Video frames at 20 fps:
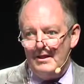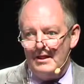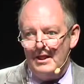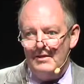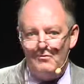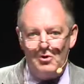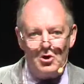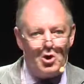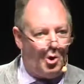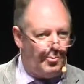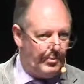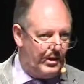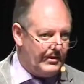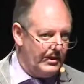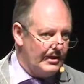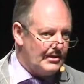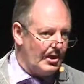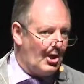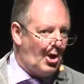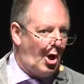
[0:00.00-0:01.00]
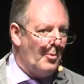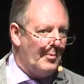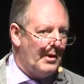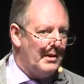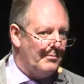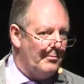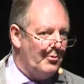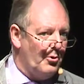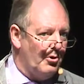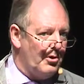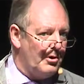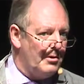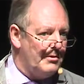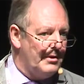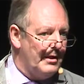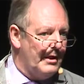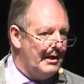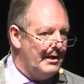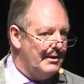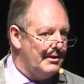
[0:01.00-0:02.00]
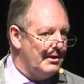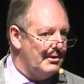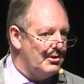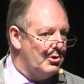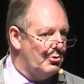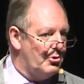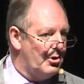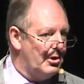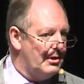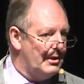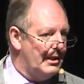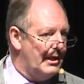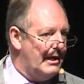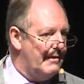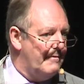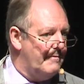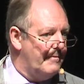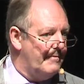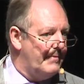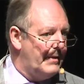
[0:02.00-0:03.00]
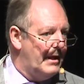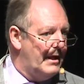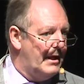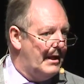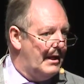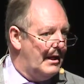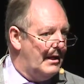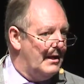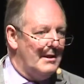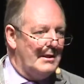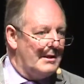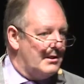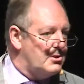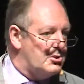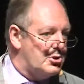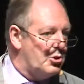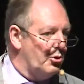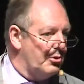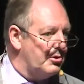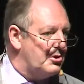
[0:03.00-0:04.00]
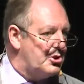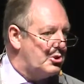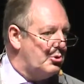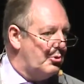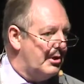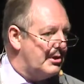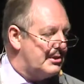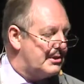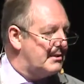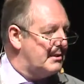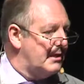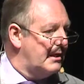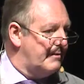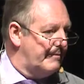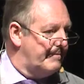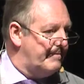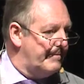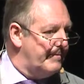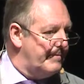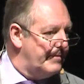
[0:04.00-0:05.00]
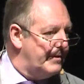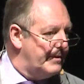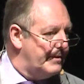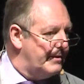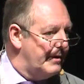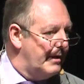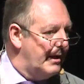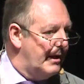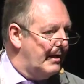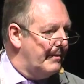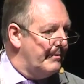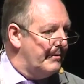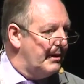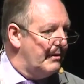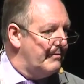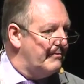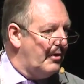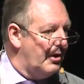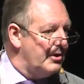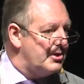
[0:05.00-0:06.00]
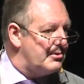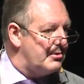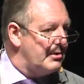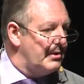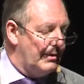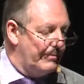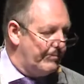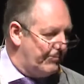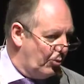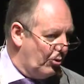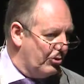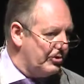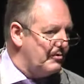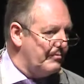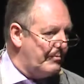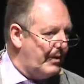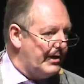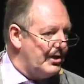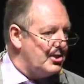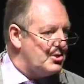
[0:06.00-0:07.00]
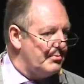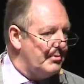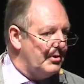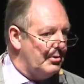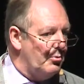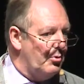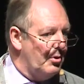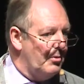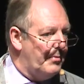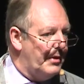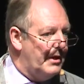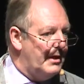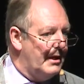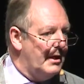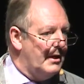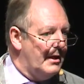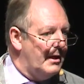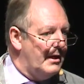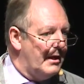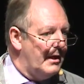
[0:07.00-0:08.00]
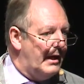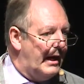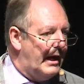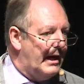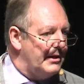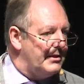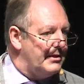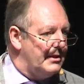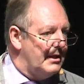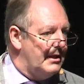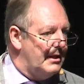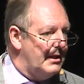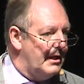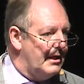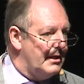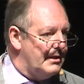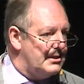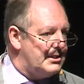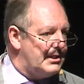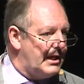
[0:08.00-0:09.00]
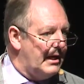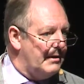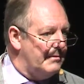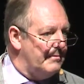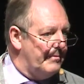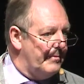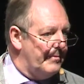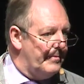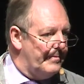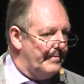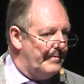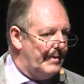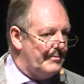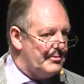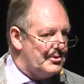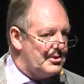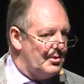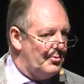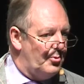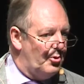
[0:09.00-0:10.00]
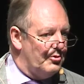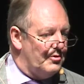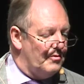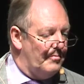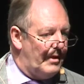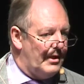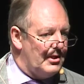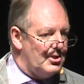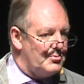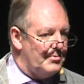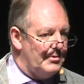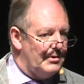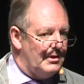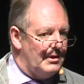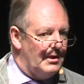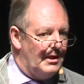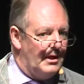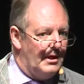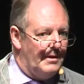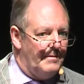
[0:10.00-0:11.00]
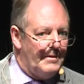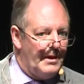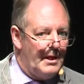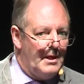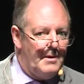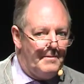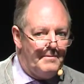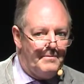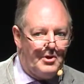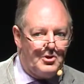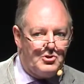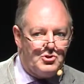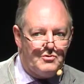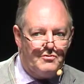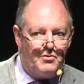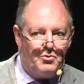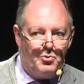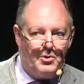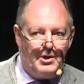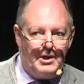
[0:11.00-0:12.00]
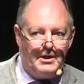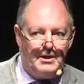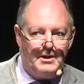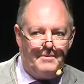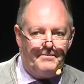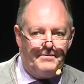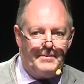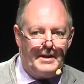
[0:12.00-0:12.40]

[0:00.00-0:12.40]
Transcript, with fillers: Leave a comment. There's a comment book there that you can leave. Talk to us. The, uh, advise, the Board of Management will be at the uh, stand, members of the Board of Management, uh, much of the week.